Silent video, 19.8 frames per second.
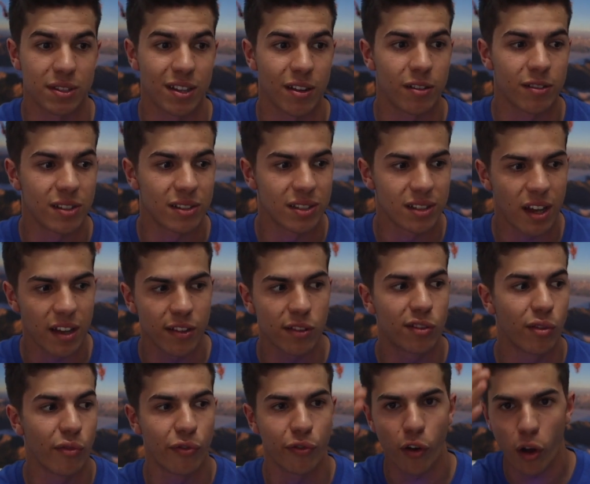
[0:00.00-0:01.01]
They're designed
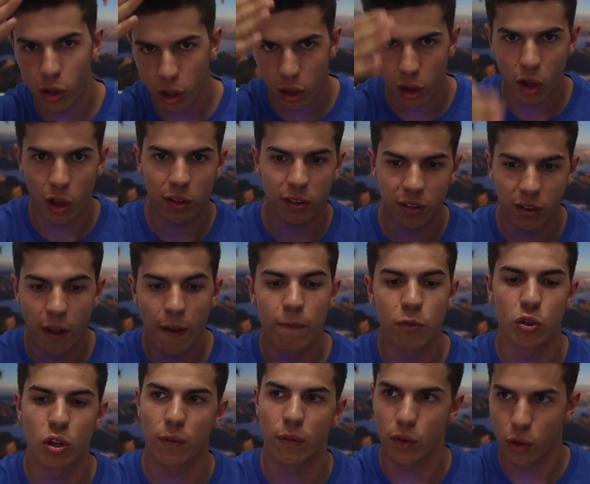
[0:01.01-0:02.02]
to fall a lot,
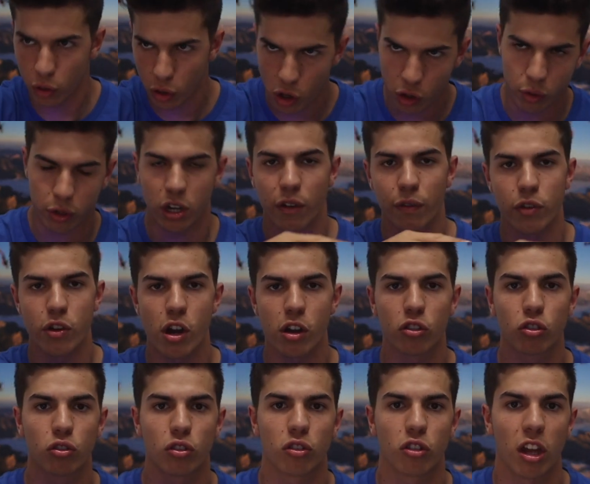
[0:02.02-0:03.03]
to give you a long recovery
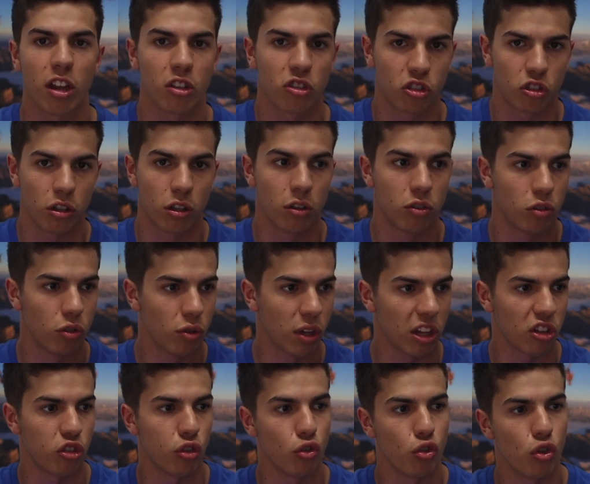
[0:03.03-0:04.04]
arc, to
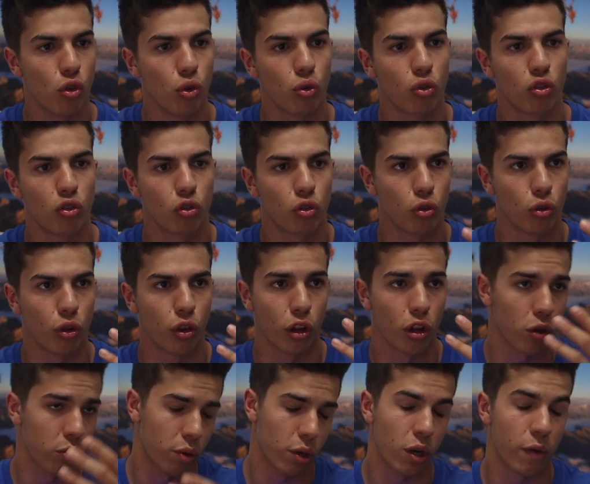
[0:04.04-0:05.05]
get you used to the
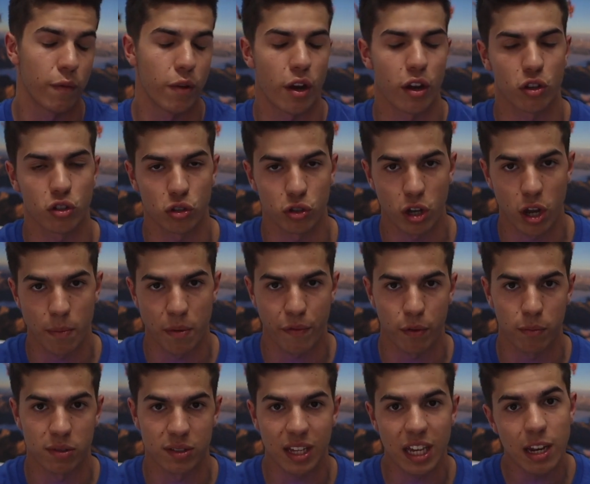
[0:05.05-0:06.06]
long recovery arcs on high
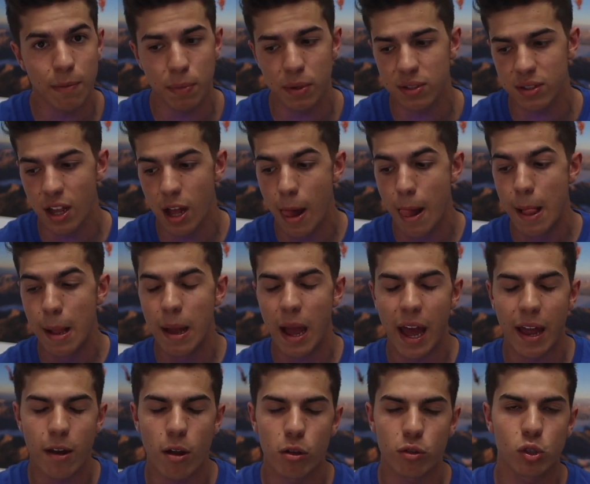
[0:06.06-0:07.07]
performance canopies,
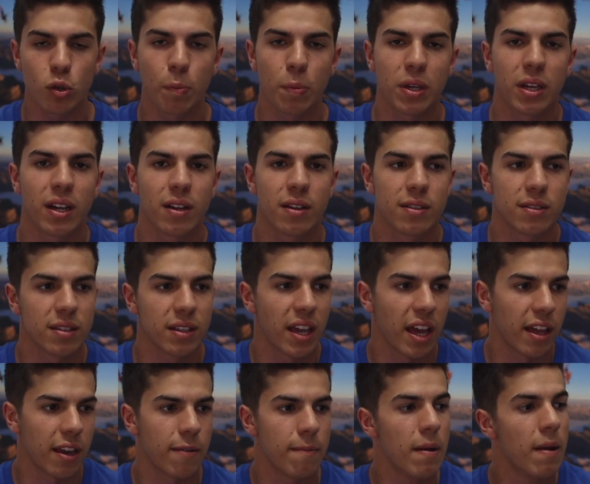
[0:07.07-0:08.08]
and also because,
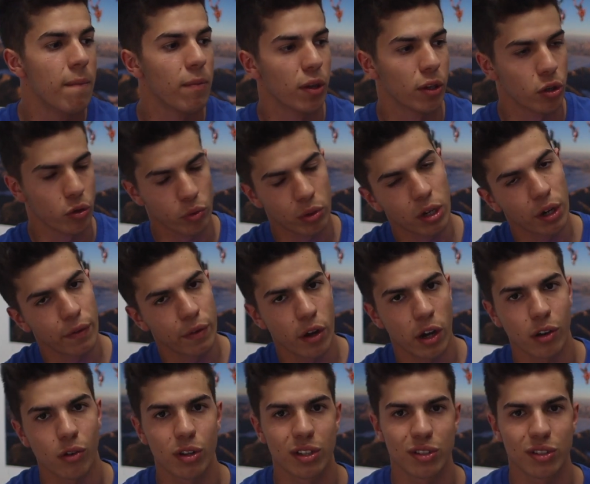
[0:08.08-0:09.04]
again, a long recovery arc